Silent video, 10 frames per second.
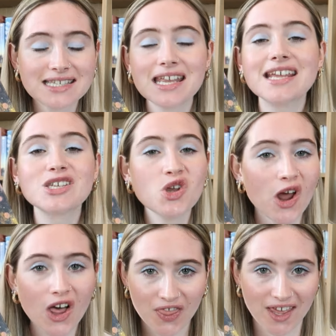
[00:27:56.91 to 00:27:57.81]
did
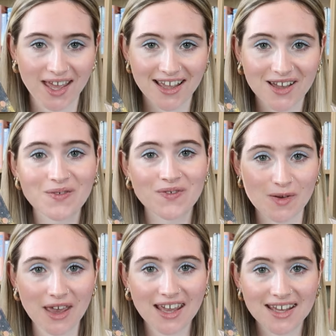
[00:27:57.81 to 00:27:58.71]
nothing
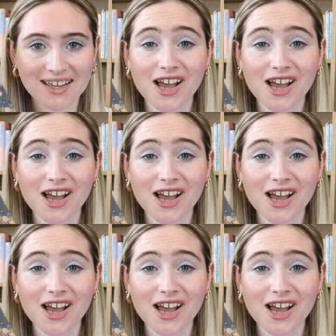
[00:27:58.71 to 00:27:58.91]
for me.